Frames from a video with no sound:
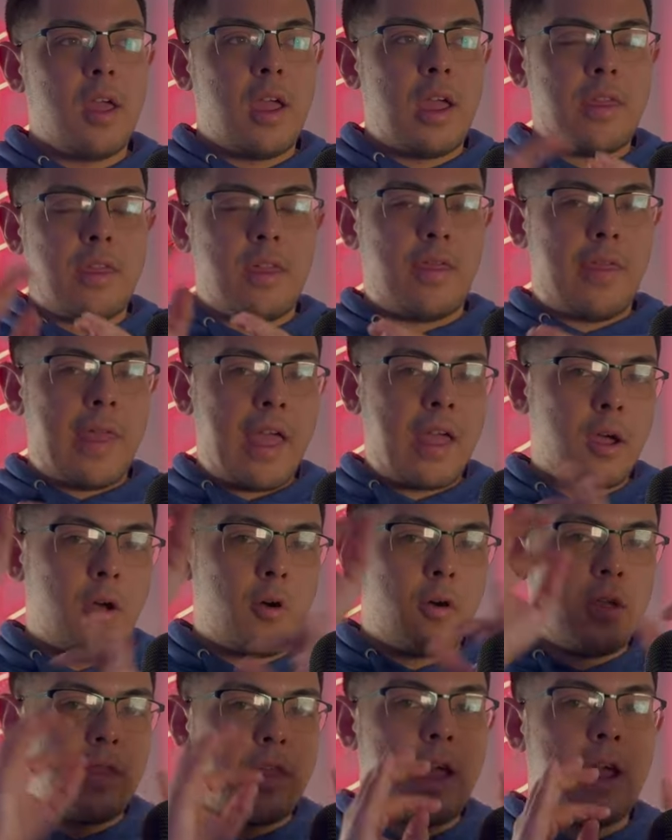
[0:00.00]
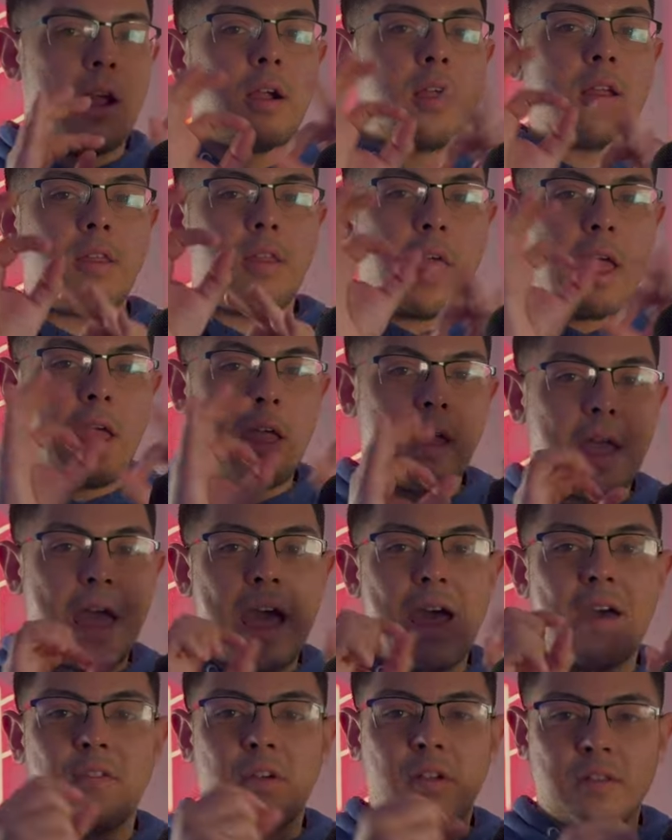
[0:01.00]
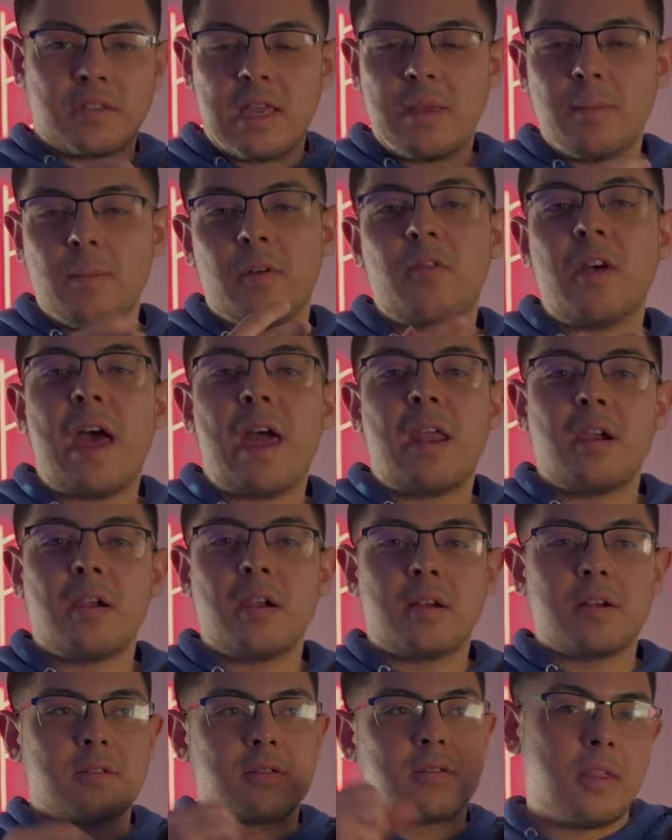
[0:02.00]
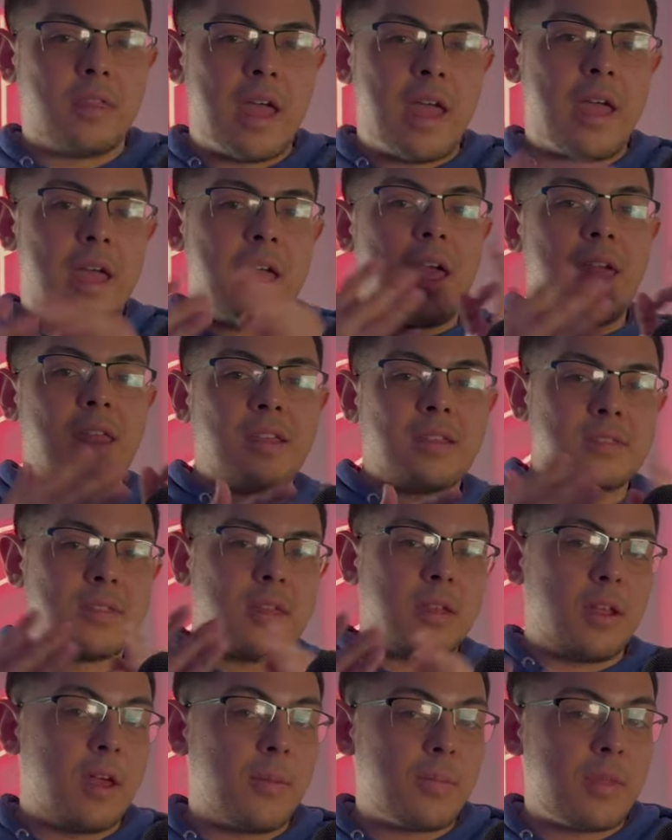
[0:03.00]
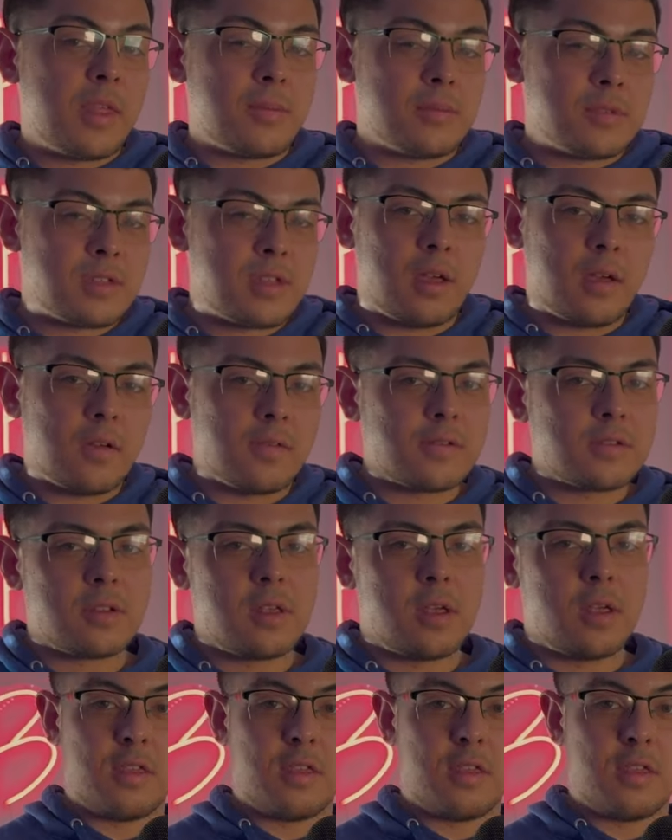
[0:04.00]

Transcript: And then they go in there and they have a team of editors that edits it up themselves.